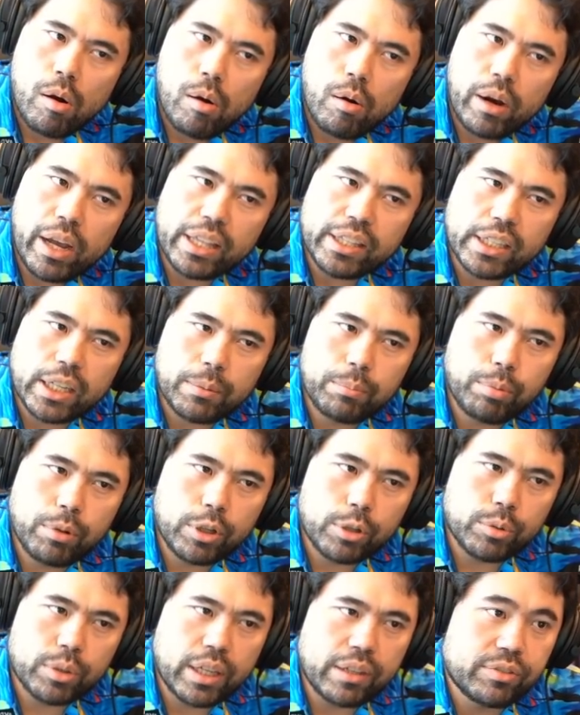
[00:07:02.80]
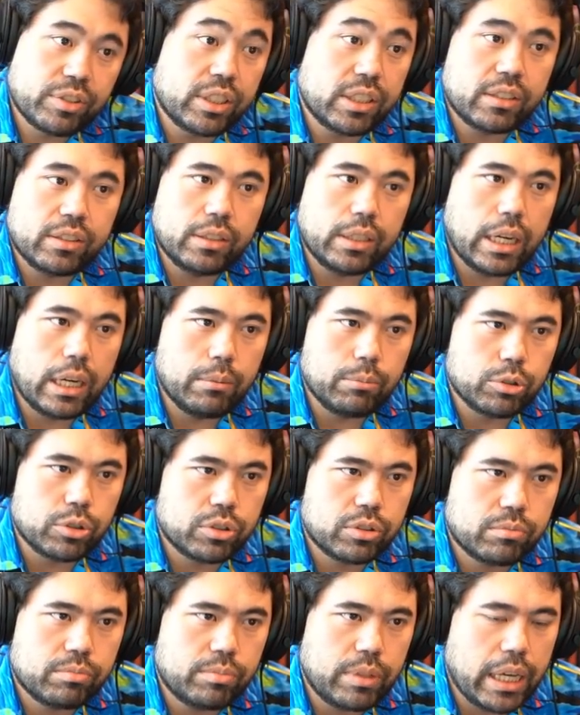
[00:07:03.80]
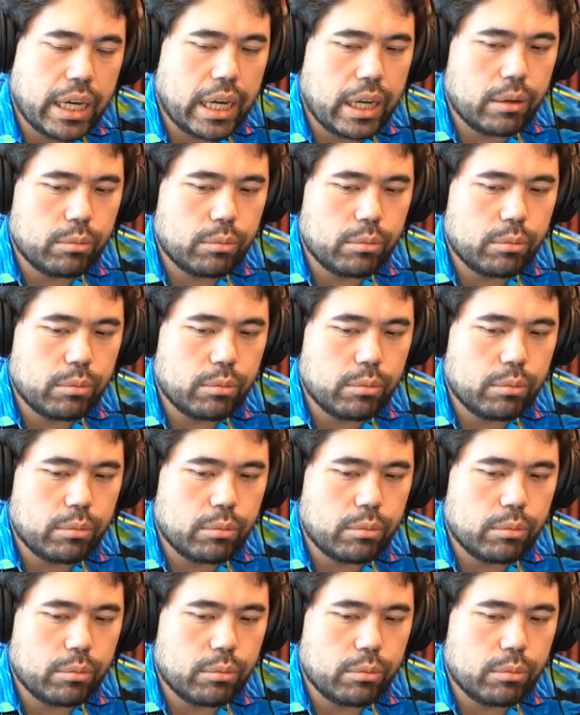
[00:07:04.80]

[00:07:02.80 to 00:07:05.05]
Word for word: Yeah, and then I blunder with f6, and now I'm just yeah.